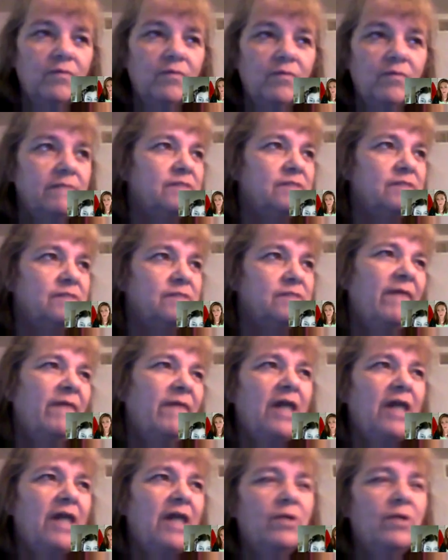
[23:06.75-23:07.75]
Samantha and I
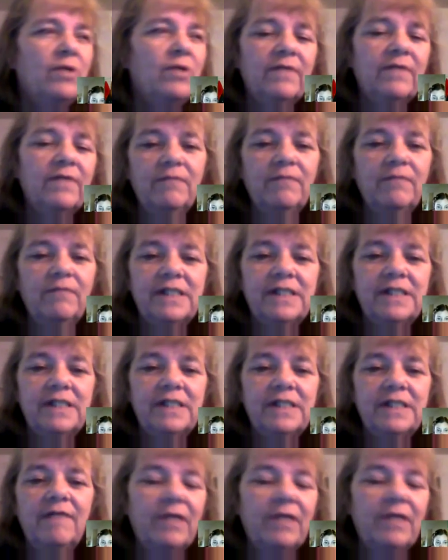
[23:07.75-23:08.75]
went over a little bit of stuff,
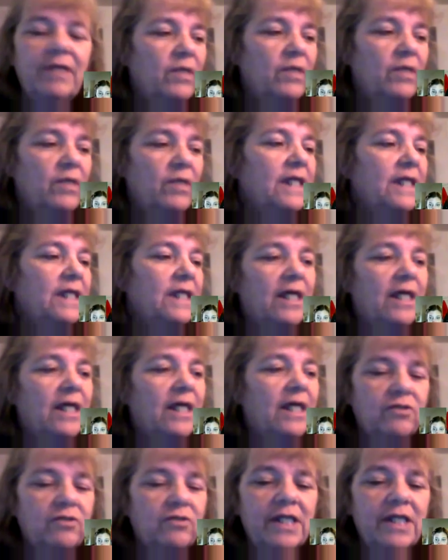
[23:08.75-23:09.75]
but I want to get that
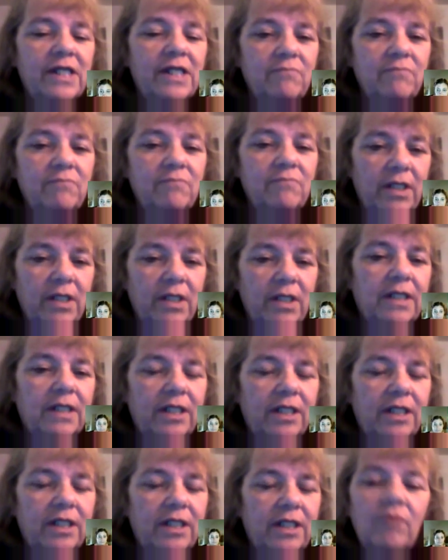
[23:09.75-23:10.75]
attraction marketing thing
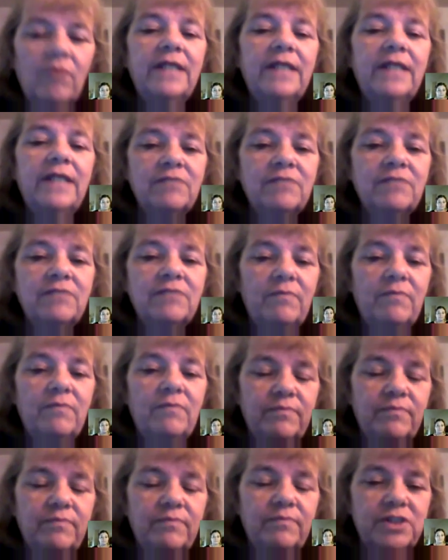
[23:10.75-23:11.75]
going, and that's what
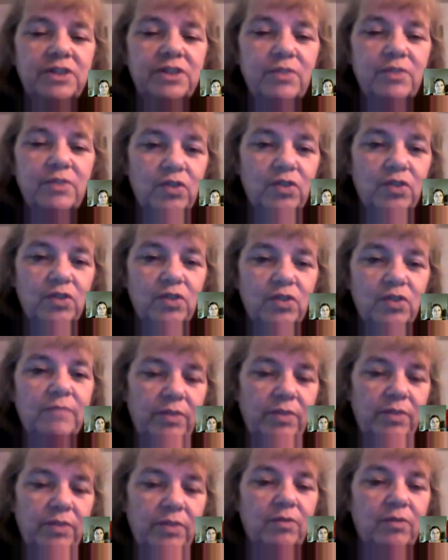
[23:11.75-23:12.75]
he was showing me when
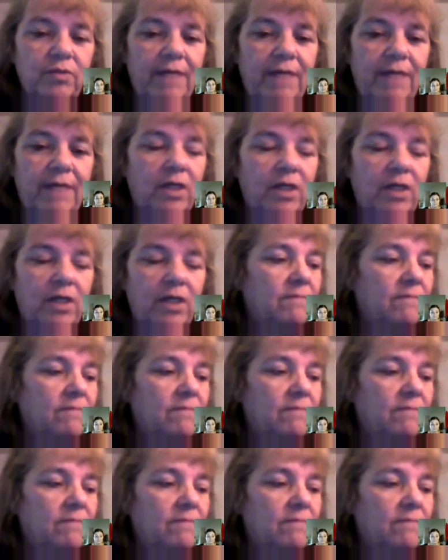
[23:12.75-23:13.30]
you came on.